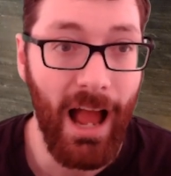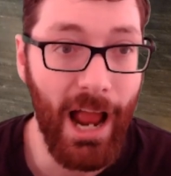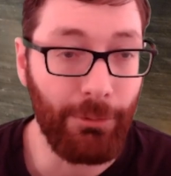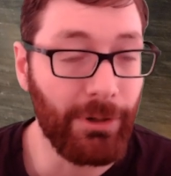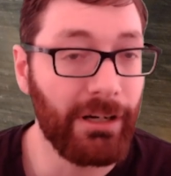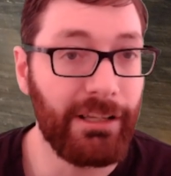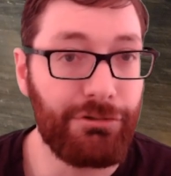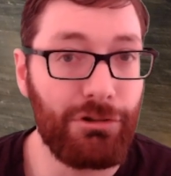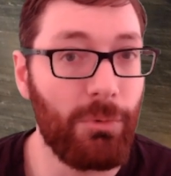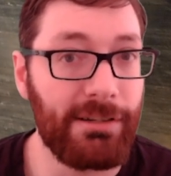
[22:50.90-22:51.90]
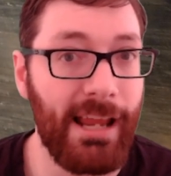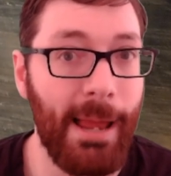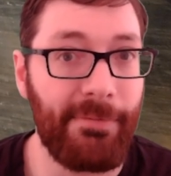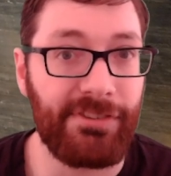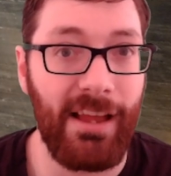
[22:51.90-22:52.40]
I really do want to
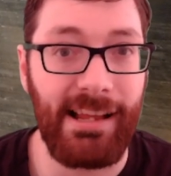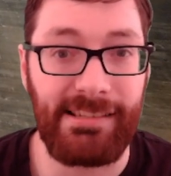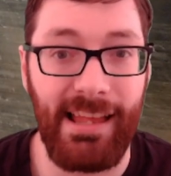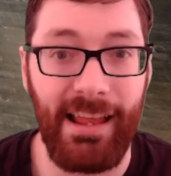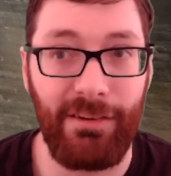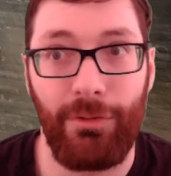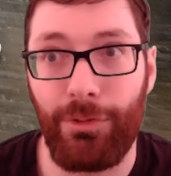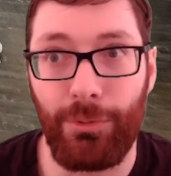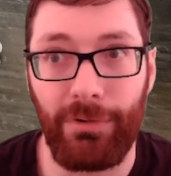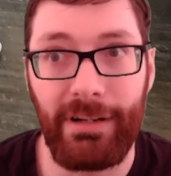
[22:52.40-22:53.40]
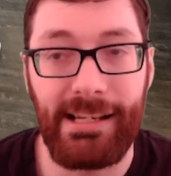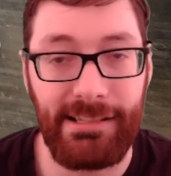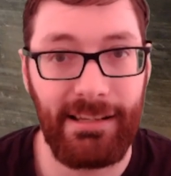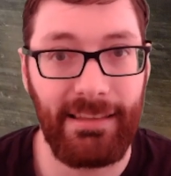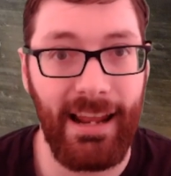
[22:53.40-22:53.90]
emphasize that the
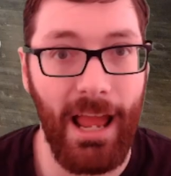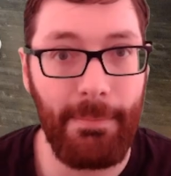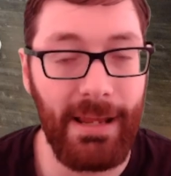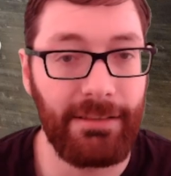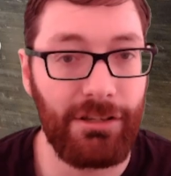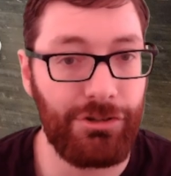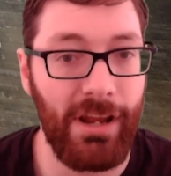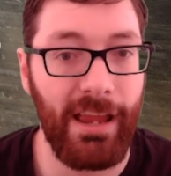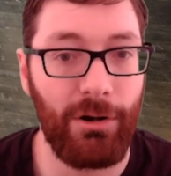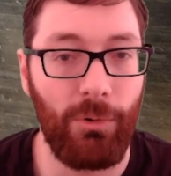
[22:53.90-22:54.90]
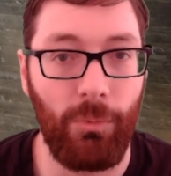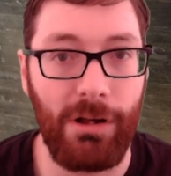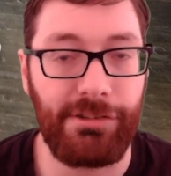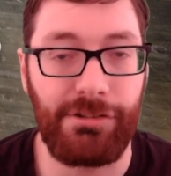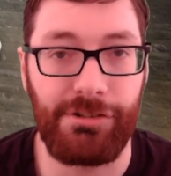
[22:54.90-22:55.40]
reason that I made this channel
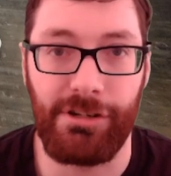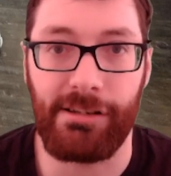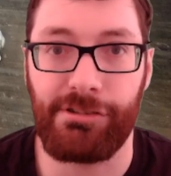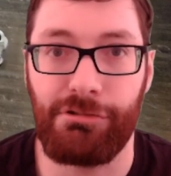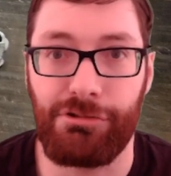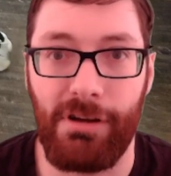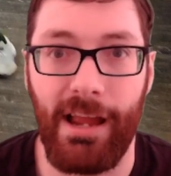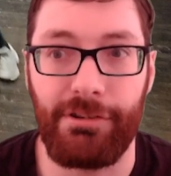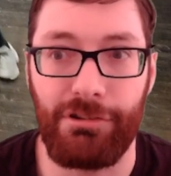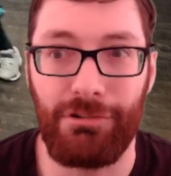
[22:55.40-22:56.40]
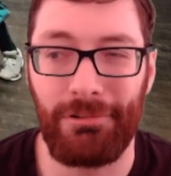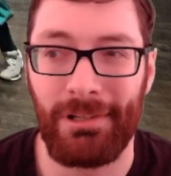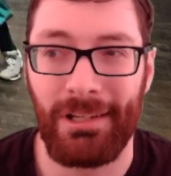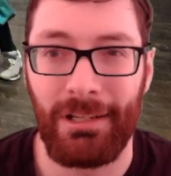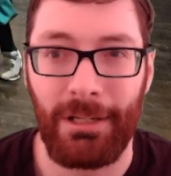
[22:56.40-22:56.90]
wasn't just to try
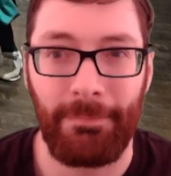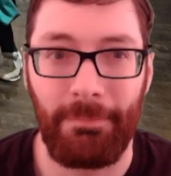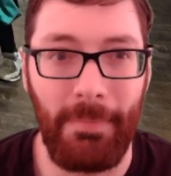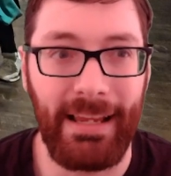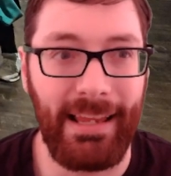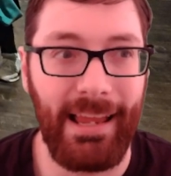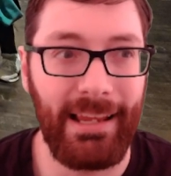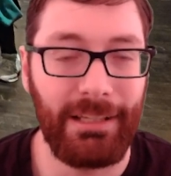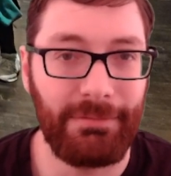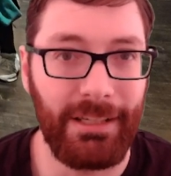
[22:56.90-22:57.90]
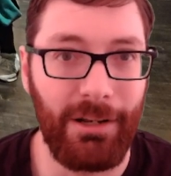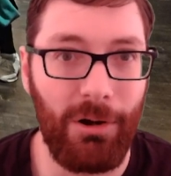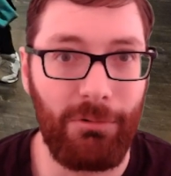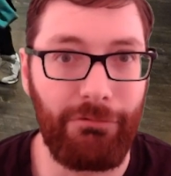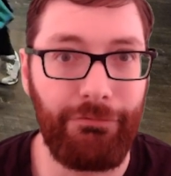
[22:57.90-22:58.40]
to make a,
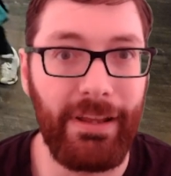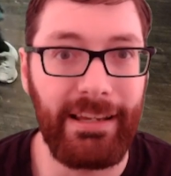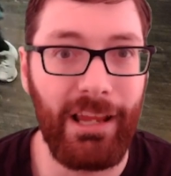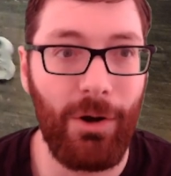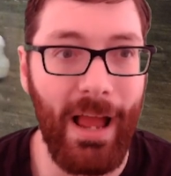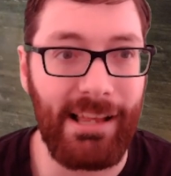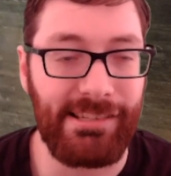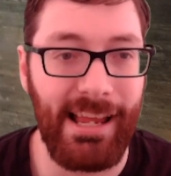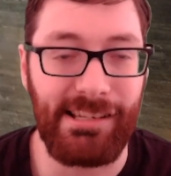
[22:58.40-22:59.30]
video essay